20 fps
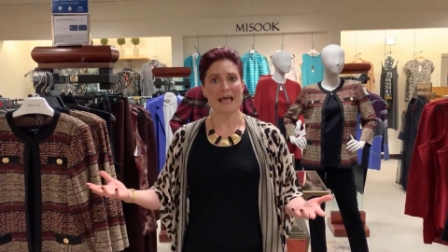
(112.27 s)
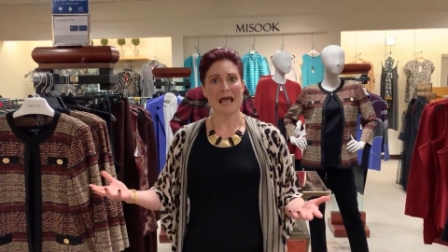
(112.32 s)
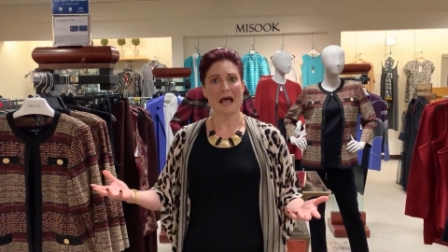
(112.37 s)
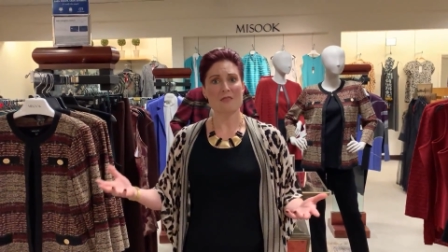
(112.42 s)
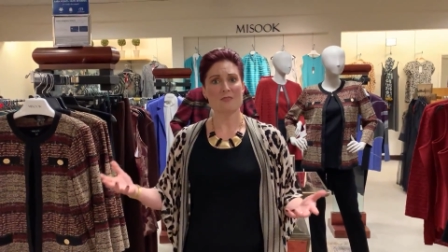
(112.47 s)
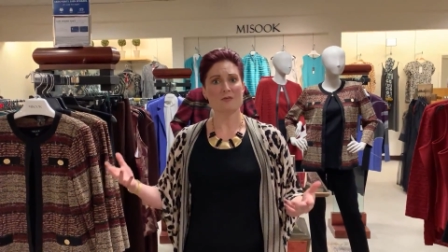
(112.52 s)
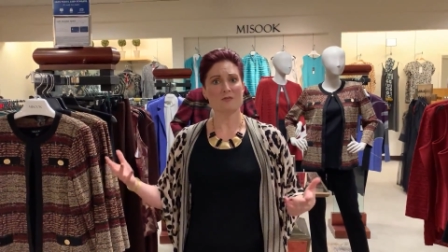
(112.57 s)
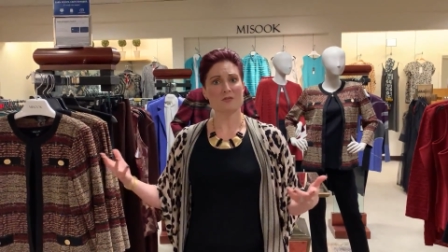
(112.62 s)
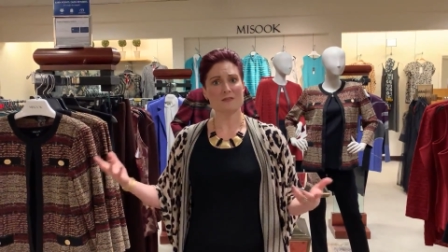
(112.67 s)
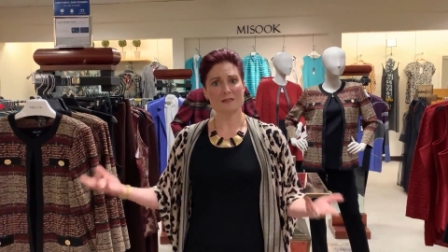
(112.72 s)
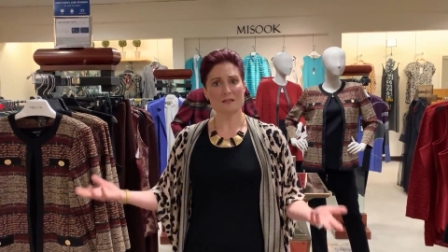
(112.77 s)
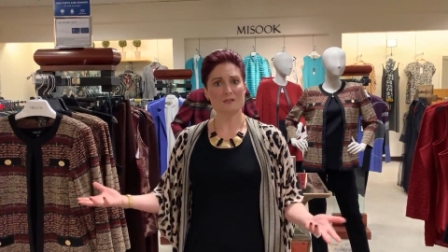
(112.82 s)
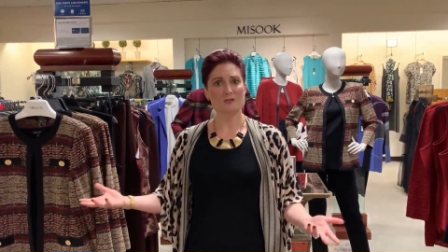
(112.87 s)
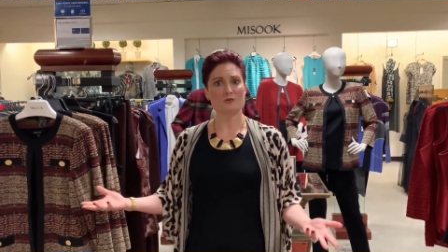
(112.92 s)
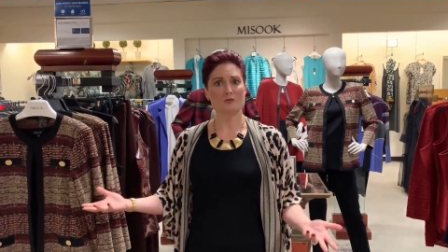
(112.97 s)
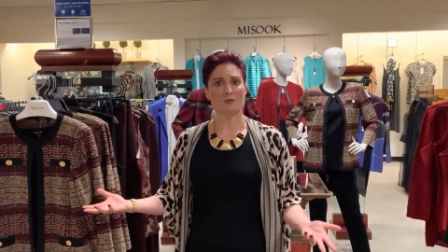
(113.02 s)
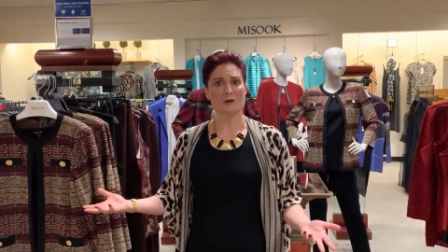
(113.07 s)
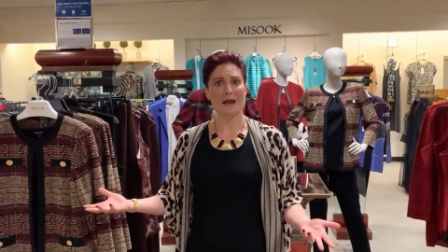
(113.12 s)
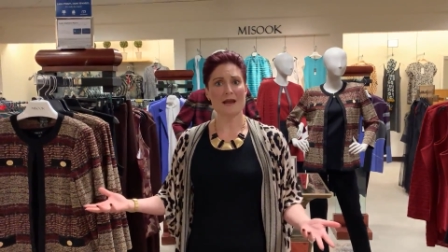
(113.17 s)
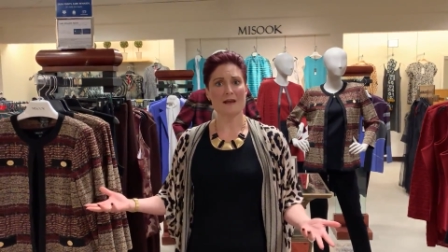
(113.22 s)
And the thing that's
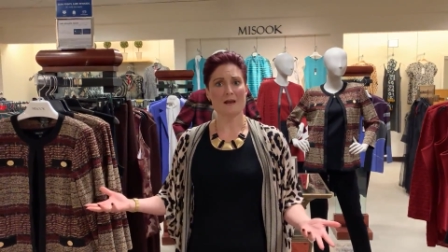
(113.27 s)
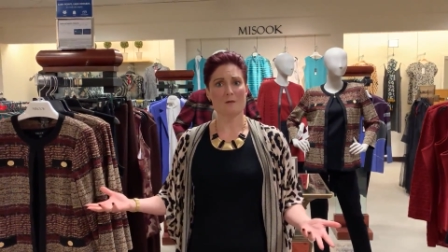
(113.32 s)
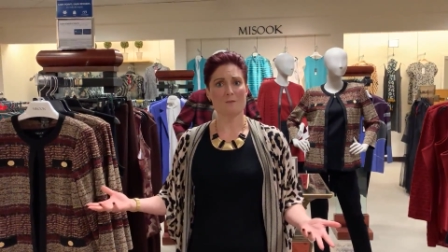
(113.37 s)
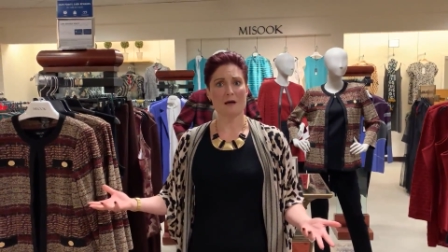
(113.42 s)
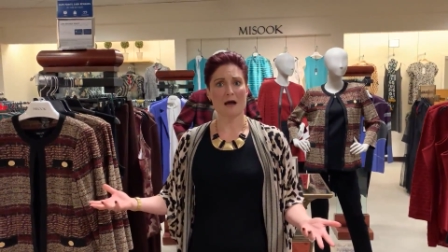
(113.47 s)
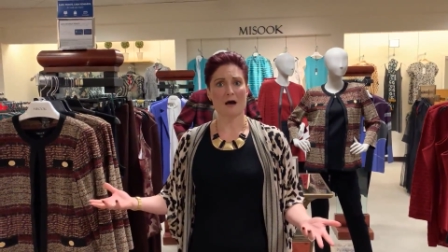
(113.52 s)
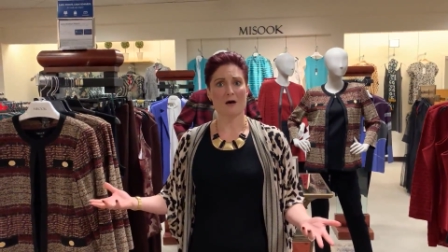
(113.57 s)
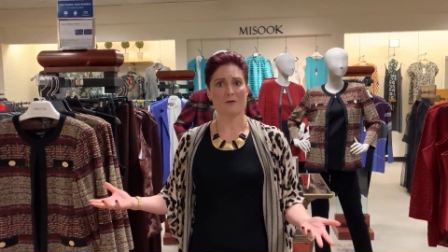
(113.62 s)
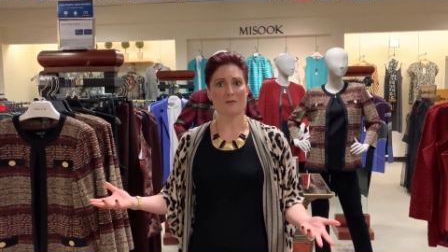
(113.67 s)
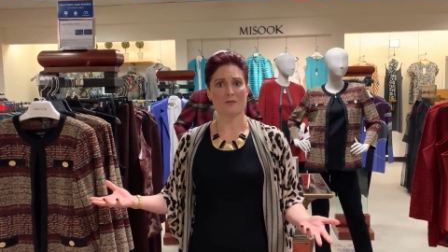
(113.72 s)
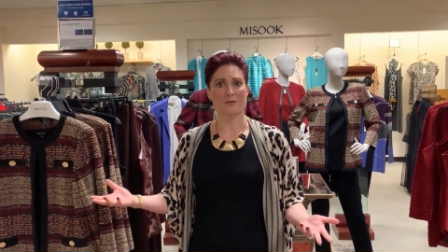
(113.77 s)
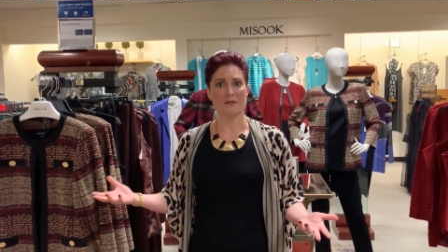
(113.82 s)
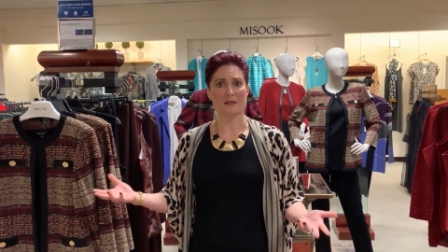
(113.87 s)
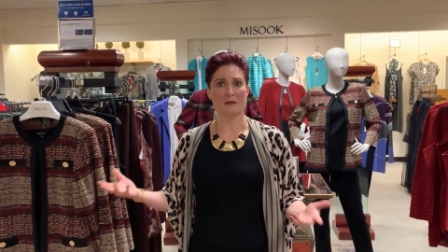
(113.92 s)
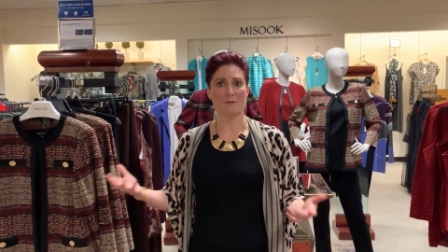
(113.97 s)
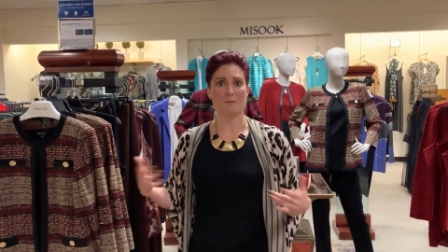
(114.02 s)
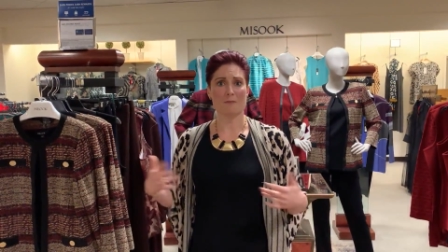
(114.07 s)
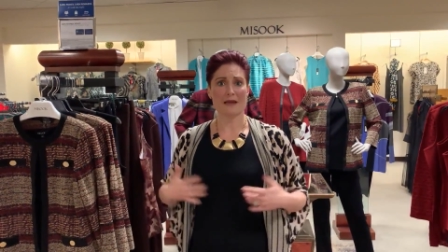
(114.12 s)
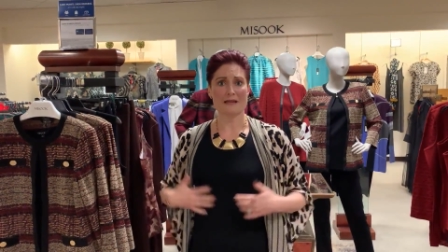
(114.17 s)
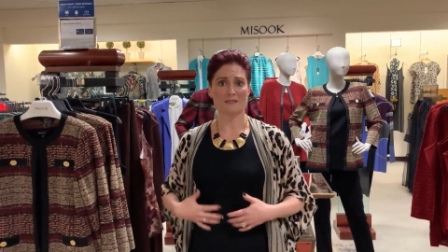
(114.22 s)
great about
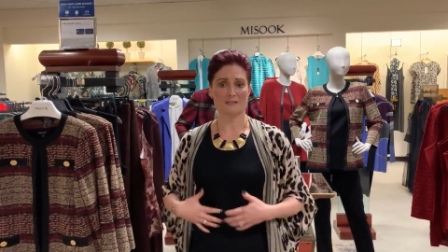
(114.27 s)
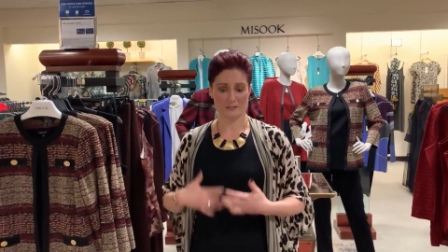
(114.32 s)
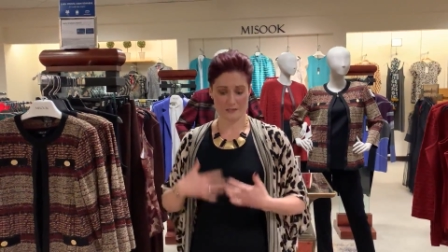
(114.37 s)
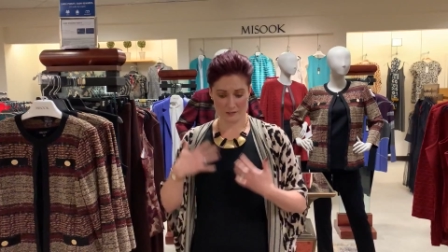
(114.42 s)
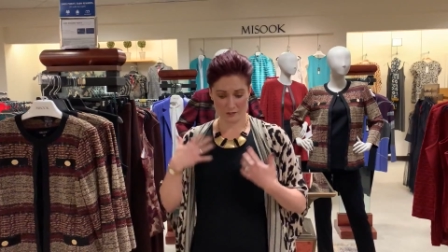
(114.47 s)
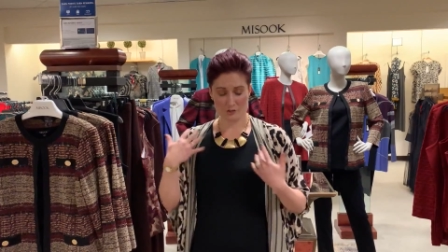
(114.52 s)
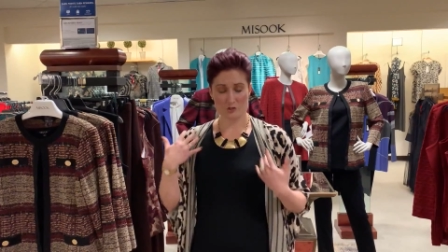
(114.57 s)
the basic